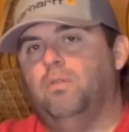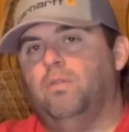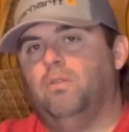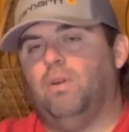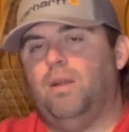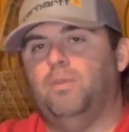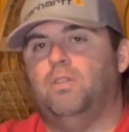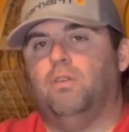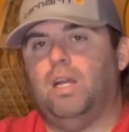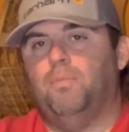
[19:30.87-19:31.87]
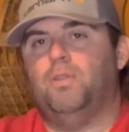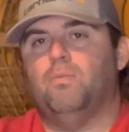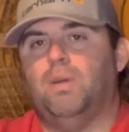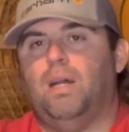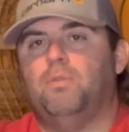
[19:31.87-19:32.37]
grandmas, your grandpas, your
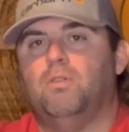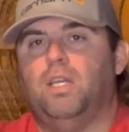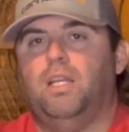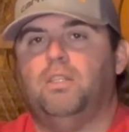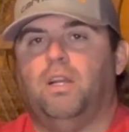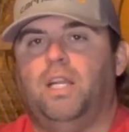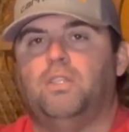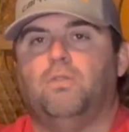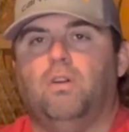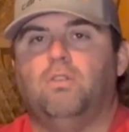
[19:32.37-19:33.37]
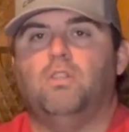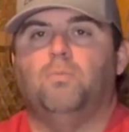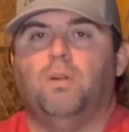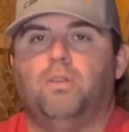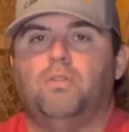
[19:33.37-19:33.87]
moms, your dads, your aunts, your uncles, your
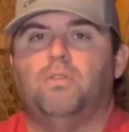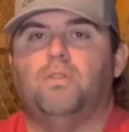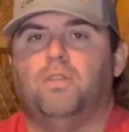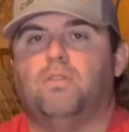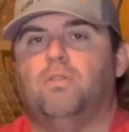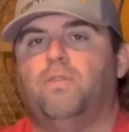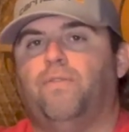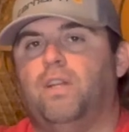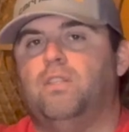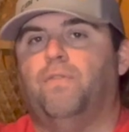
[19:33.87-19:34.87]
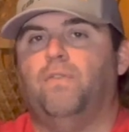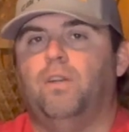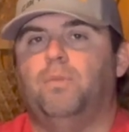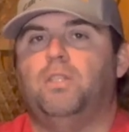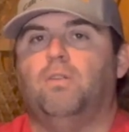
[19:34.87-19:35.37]
brothers, your sisters, your friends, your
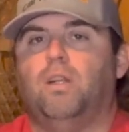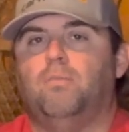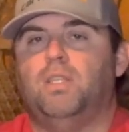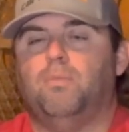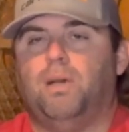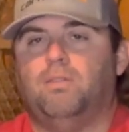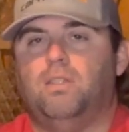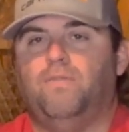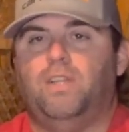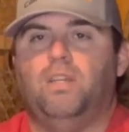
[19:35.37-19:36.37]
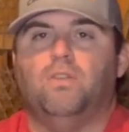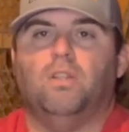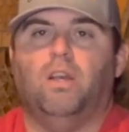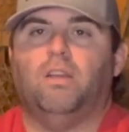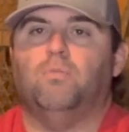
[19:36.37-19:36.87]
frenemies, your enemies about these videos.
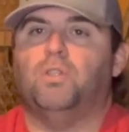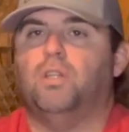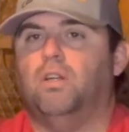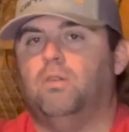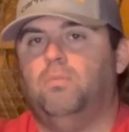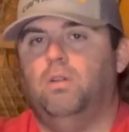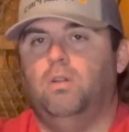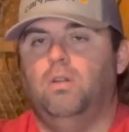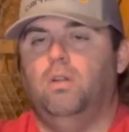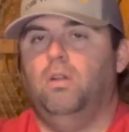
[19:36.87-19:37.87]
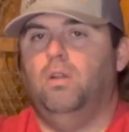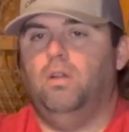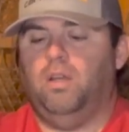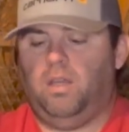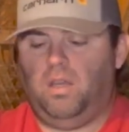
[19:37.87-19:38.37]
Like them, share them,
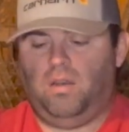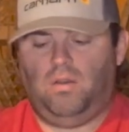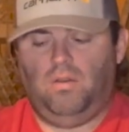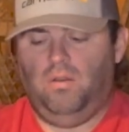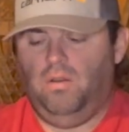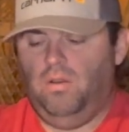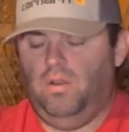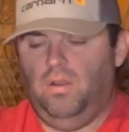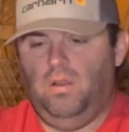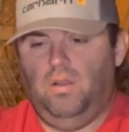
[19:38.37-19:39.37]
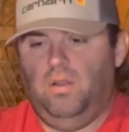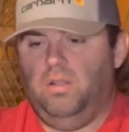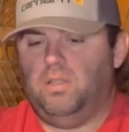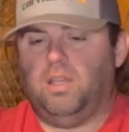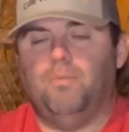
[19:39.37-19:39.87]
and
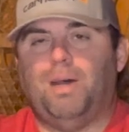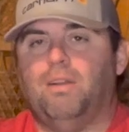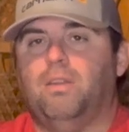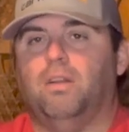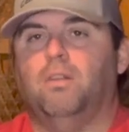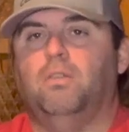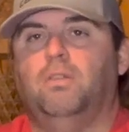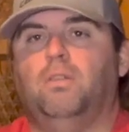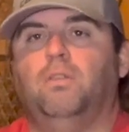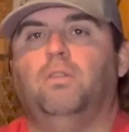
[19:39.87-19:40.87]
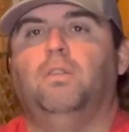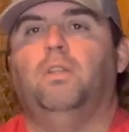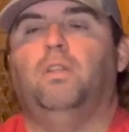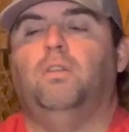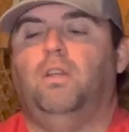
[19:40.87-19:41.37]
just get them out there.
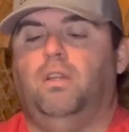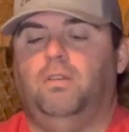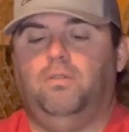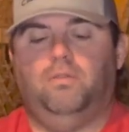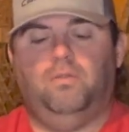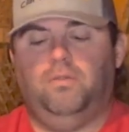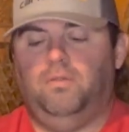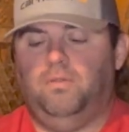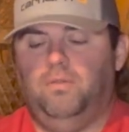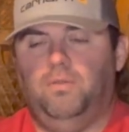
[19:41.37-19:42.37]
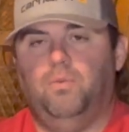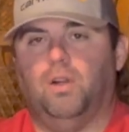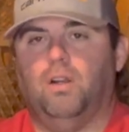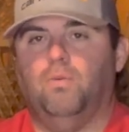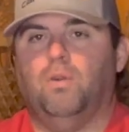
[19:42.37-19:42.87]
And
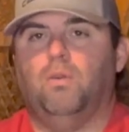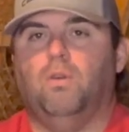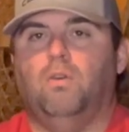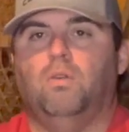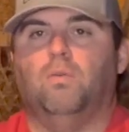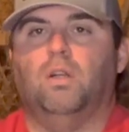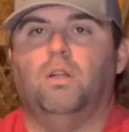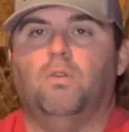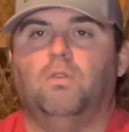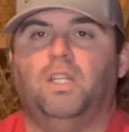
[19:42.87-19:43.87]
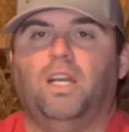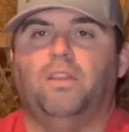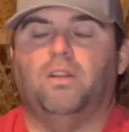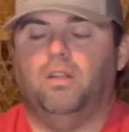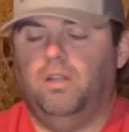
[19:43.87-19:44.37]
we're growing. We're going to grow together.